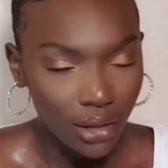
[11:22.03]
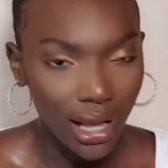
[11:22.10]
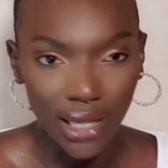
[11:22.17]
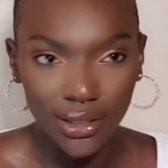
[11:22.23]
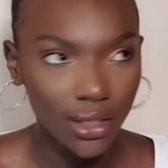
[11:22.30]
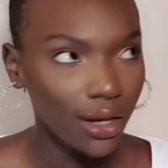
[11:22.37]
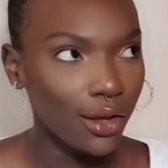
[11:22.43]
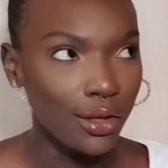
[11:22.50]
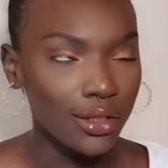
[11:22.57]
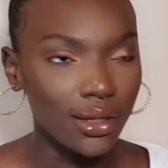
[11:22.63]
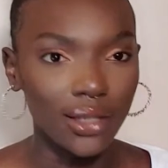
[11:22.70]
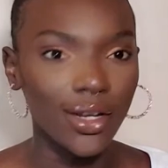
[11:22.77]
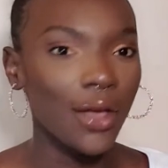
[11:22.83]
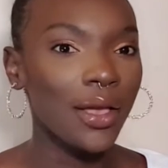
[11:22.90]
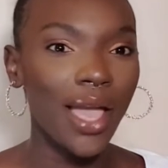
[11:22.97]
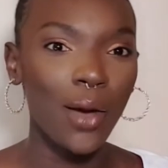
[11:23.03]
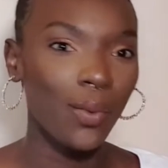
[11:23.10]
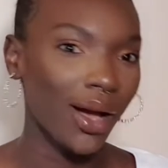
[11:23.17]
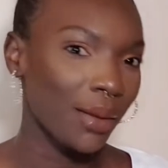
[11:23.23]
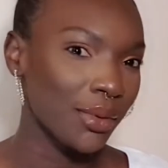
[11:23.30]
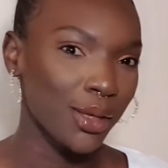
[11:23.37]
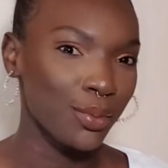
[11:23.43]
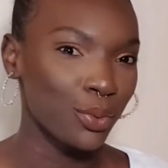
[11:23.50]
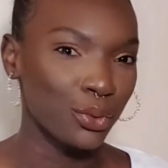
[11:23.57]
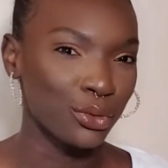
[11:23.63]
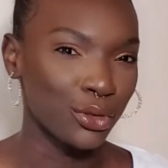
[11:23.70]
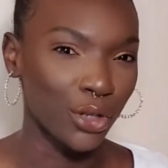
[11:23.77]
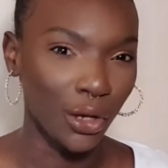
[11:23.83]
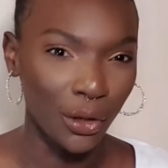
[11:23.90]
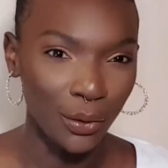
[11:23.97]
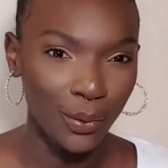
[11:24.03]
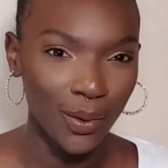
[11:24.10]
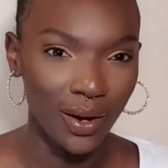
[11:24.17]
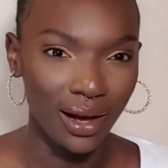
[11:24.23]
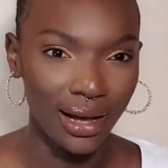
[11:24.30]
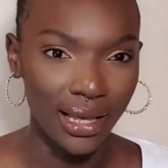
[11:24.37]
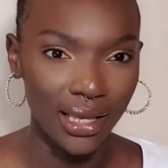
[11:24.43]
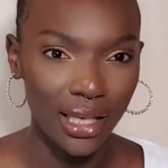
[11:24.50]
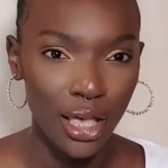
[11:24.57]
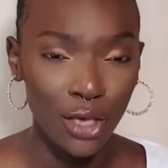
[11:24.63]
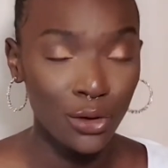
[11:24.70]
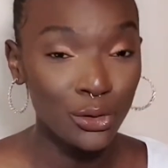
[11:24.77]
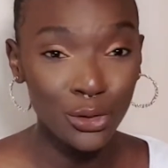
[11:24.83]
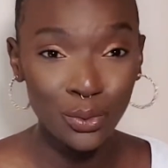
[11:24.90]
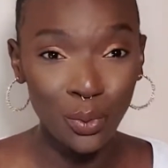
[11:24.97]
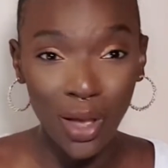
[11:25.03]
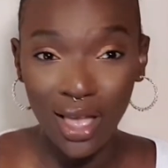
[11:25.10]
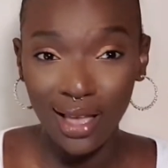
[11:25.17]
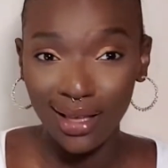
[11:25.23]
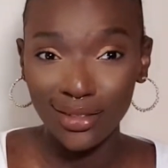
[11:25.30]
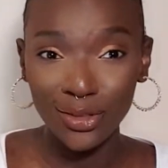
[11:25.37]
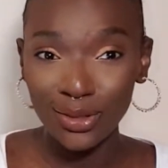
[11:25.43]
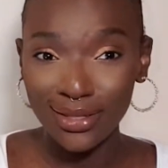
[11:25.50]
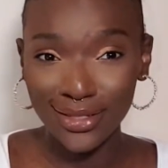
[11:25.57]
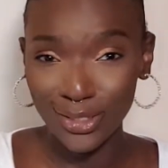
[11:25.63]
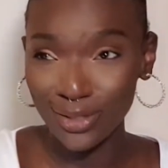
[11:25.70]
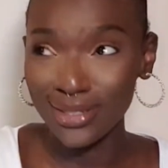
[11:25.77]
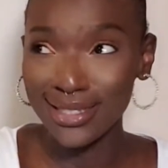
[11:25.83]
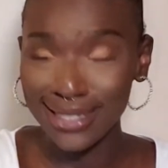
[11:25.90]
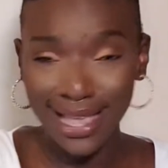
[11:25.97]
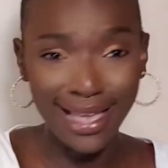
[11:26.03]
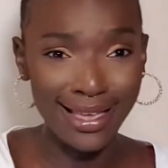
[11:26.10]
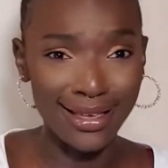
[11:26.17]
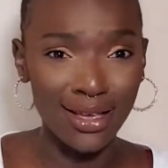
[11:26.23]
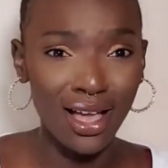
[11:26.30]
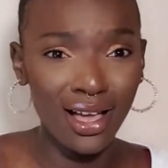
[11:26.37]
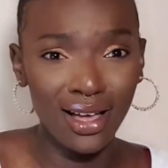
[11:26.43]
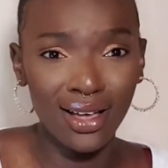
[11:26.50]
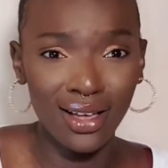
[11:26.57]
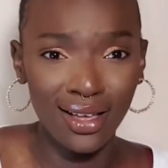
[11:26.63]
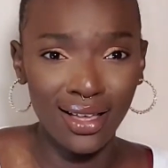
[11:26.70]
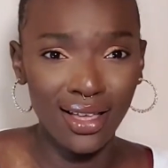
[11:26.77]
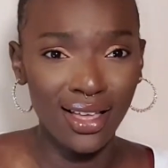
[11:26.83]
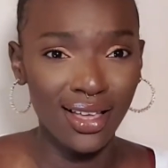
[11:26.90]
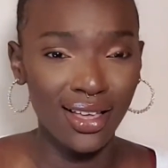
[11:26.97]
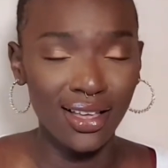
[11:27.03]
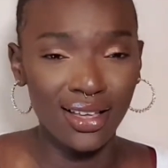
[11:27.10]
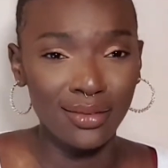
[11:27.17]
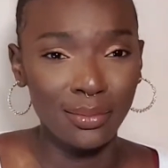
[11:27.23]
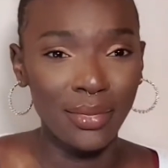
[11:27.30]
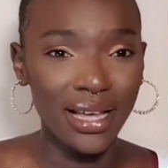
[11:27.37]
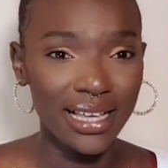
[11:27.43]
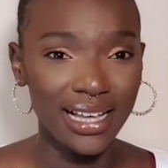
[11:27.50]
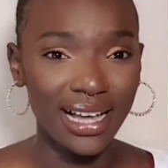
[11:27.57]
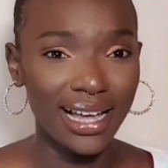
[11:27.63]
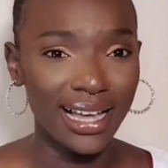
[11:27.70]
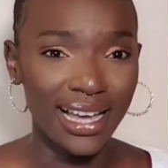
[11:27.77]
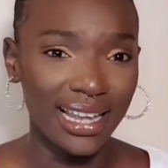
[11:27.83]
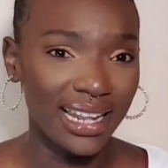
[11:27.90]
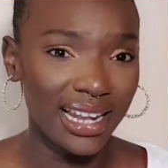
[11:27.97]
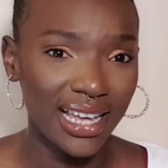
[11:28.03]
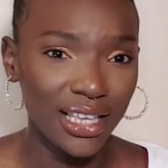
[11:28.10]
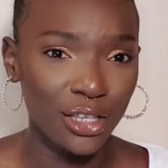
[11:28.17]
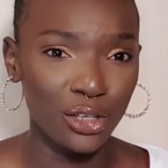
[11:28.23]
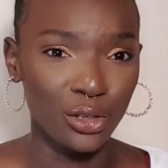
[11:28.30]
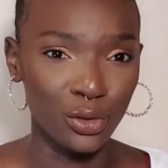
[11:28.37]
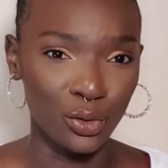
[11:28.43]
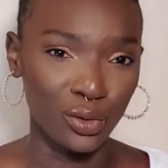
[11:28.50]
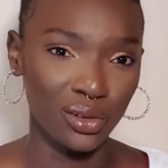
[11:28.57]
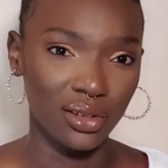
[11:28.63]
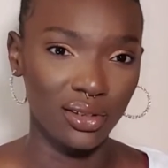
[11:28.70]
I don't. So I don't get why people do. Like, you just say, my guy, I like you.